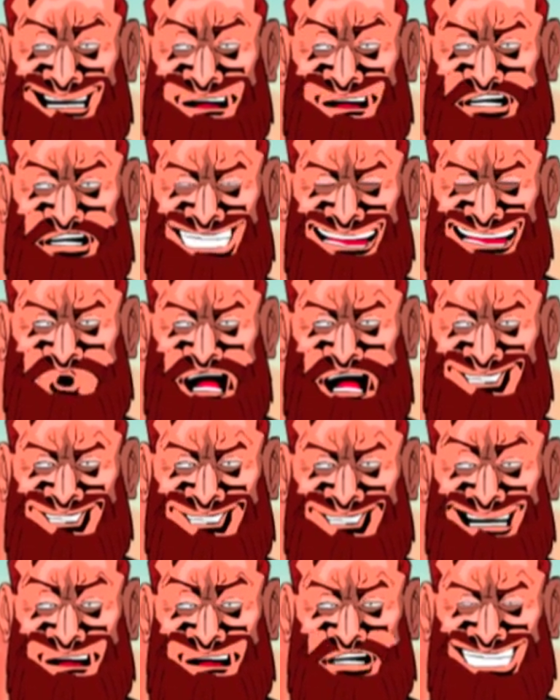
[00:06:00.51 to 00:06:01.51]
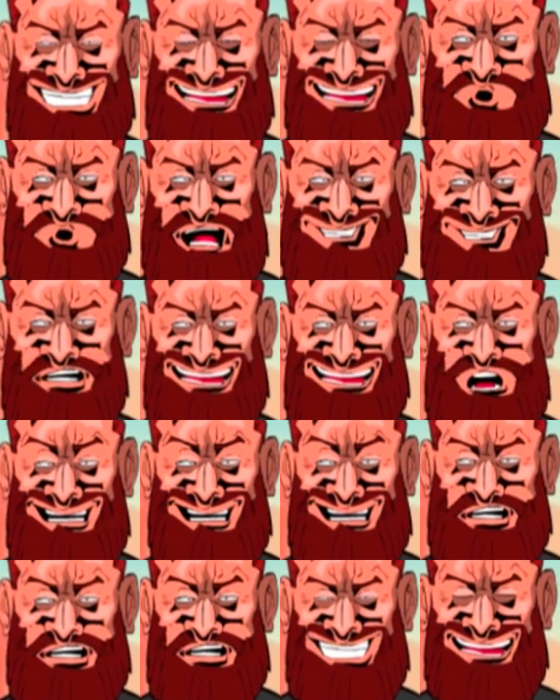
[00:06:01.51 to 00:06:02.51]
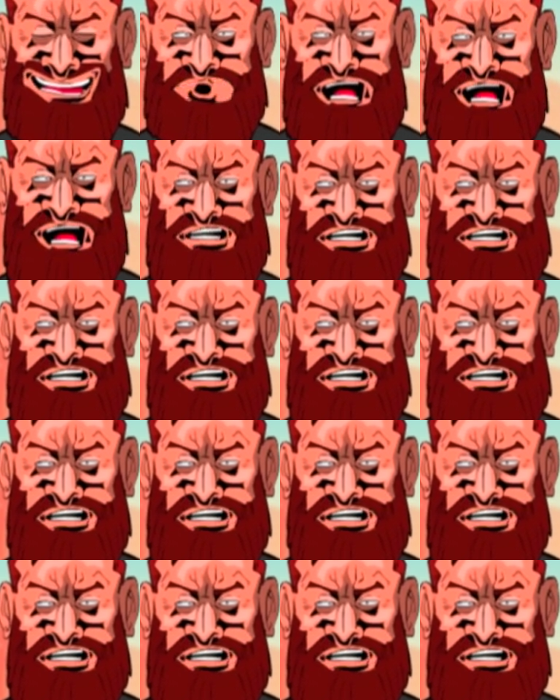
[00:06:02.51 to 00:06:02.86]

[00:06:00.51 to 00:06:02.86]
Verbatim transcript: I didn't say come on my thing just to get to